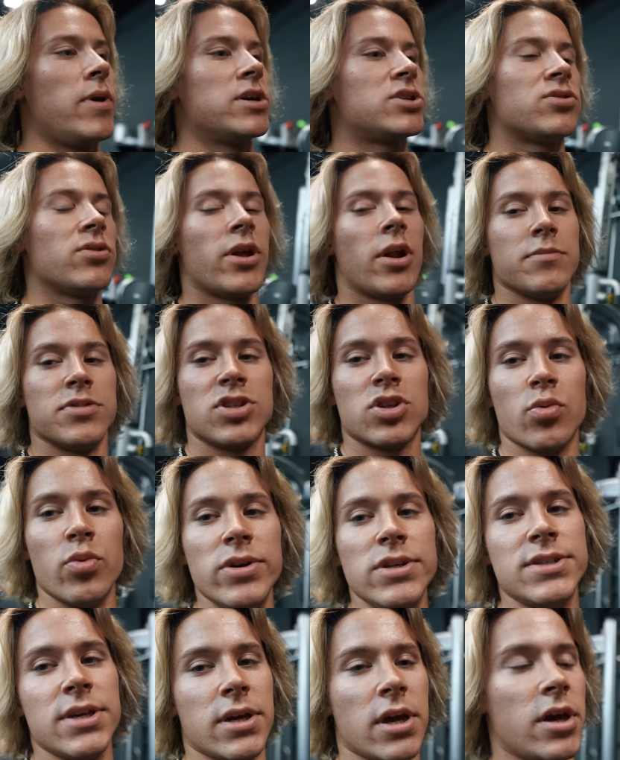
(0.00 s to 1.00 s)
Make sure that I'm
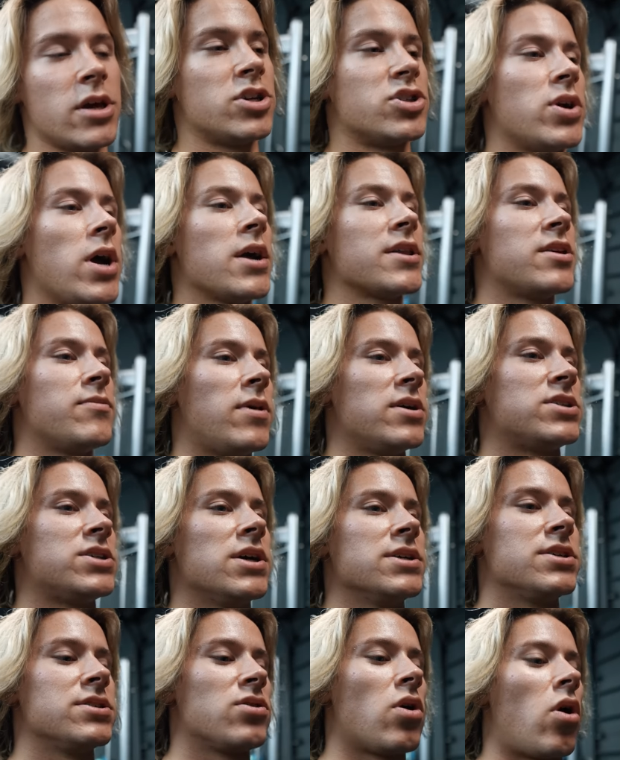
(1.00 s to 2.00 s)
squeezing and contracting my
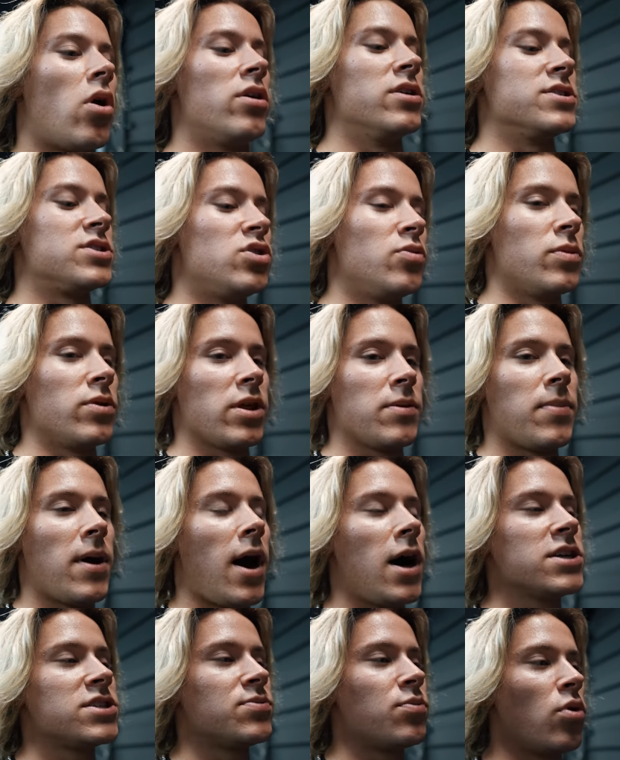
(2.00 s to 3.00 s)
chest as hard as humanly
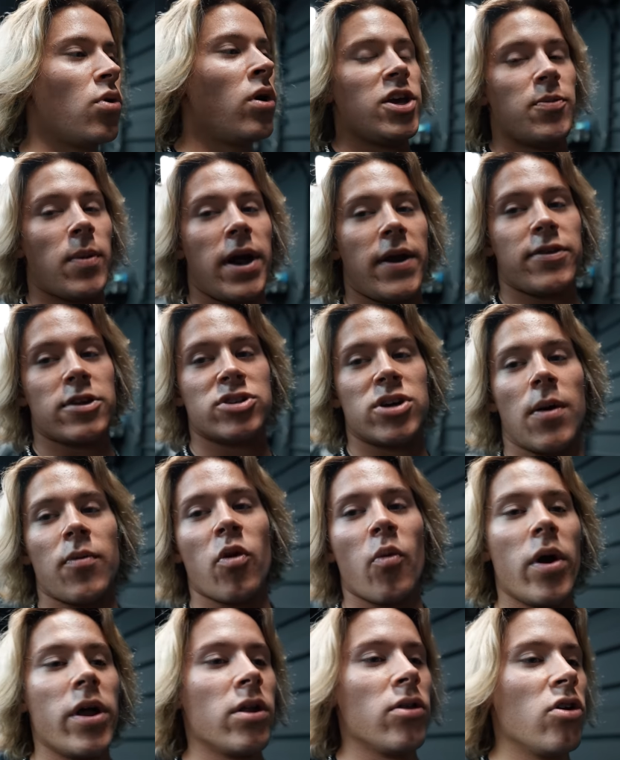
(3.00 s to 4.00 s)
possible. You might have to drop
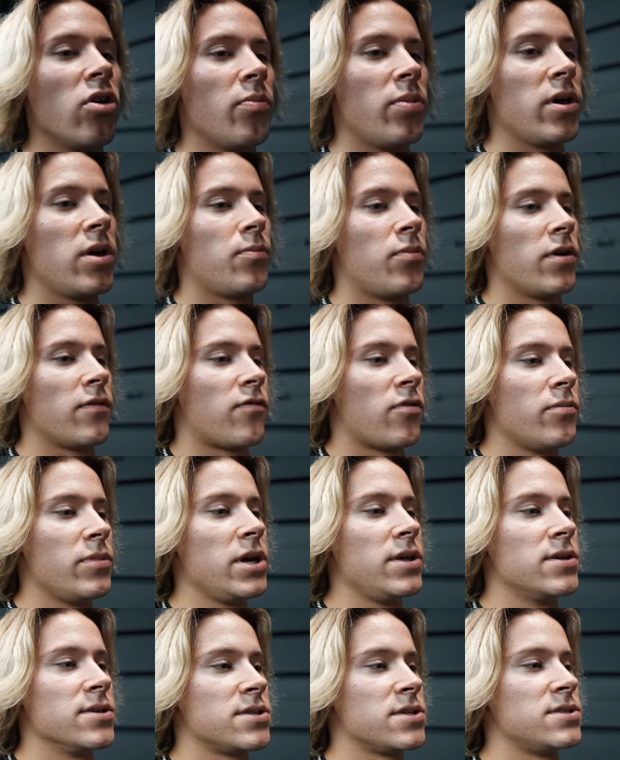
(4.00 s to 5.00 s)
the weight a little bit, but for
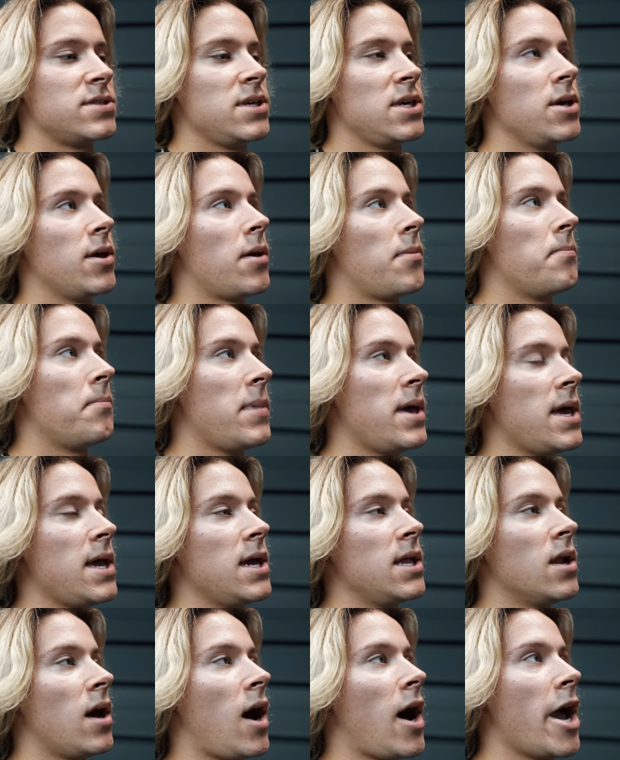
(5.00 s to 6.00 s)
me, this is the
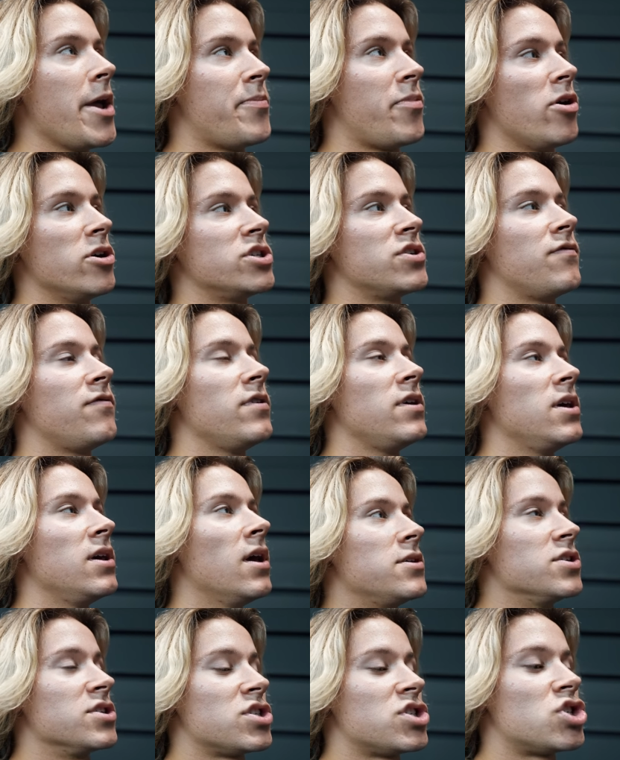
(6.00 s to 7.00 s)
main hypertrophy,
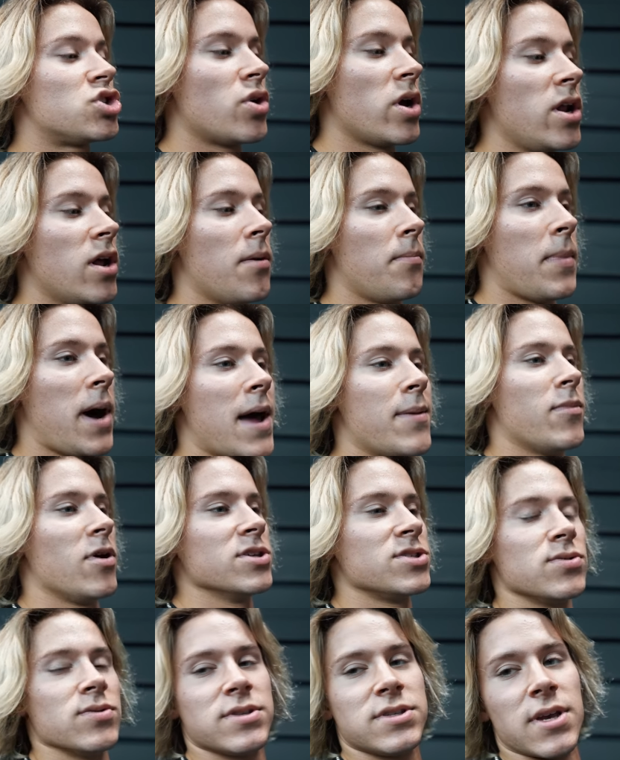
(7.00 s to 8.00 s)
just straight up mind
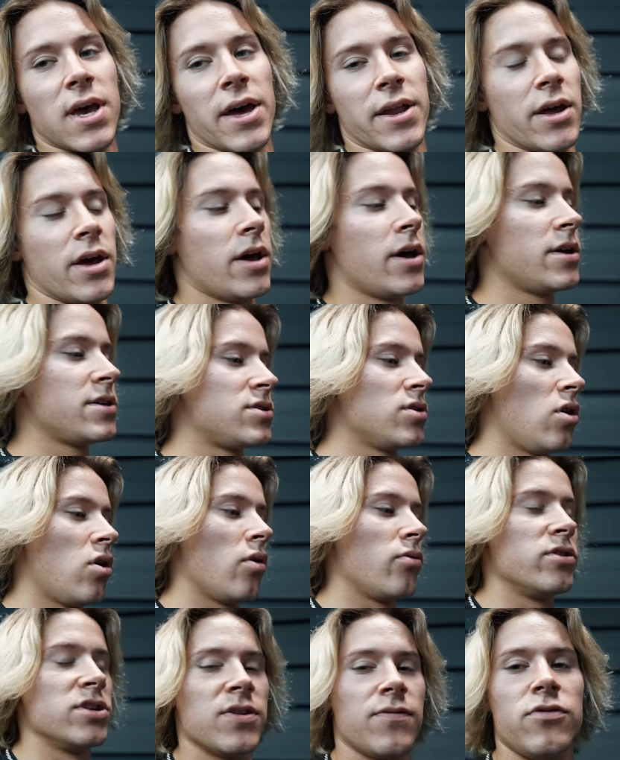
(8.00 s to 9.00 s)
muscle set.
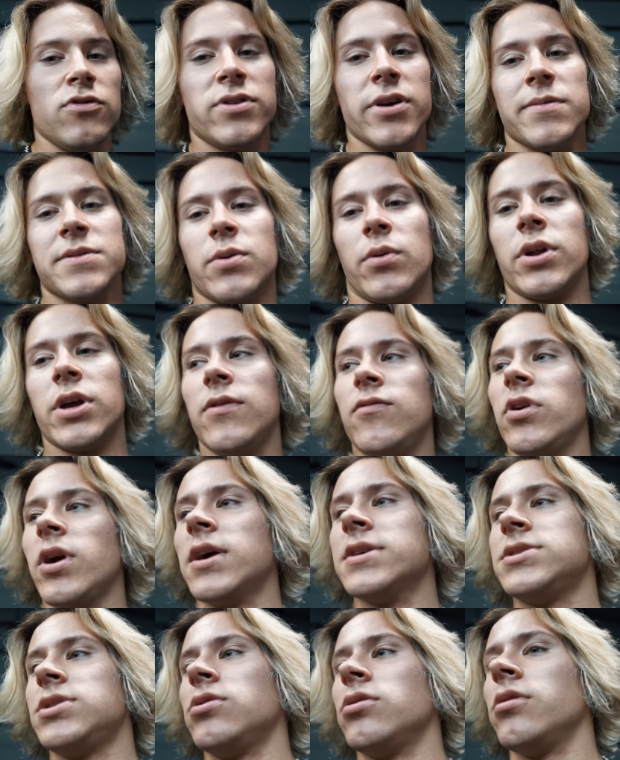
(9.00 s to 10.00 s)
So there's a few tips I wanna give you
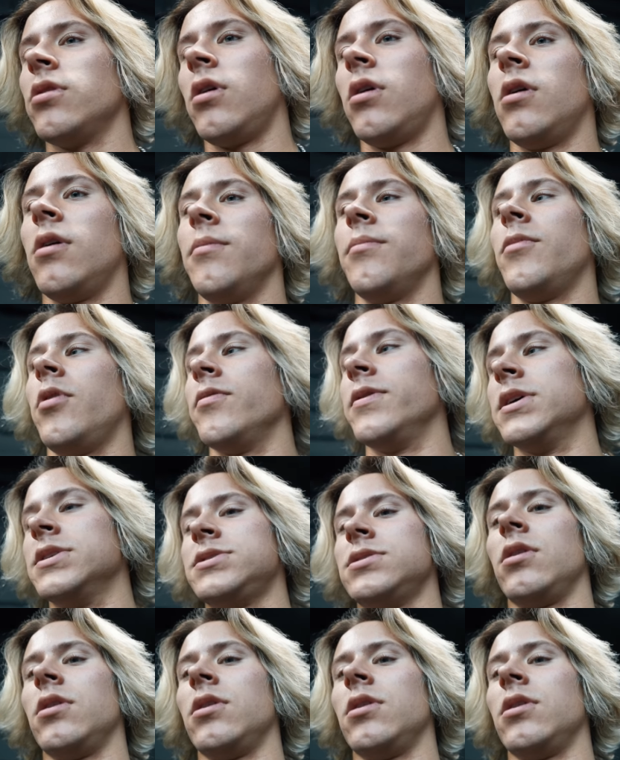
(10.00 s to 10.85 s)
guys here on this